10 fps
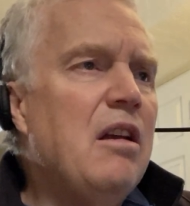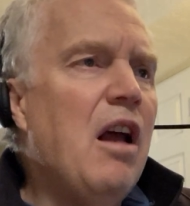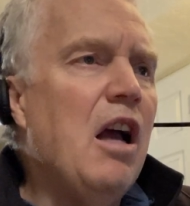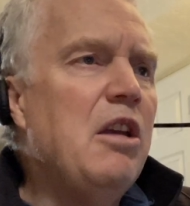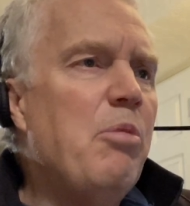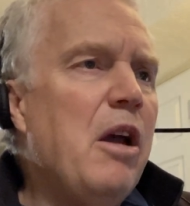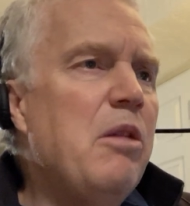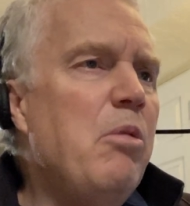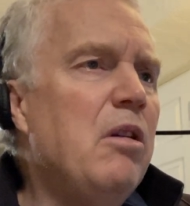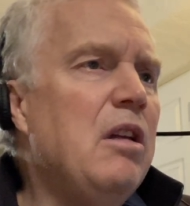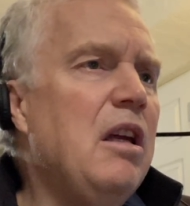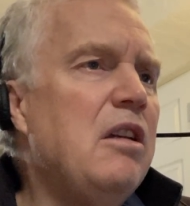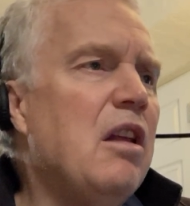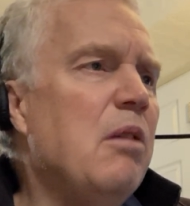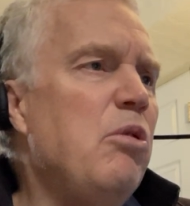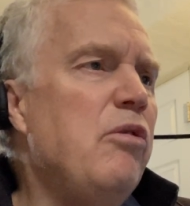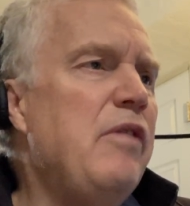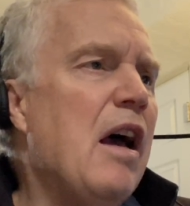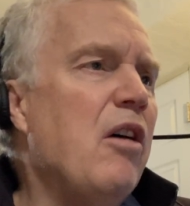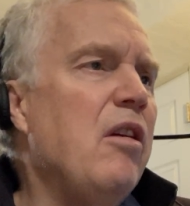occupied the building until it moved
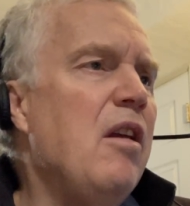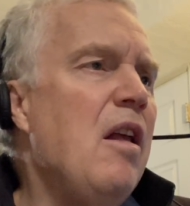out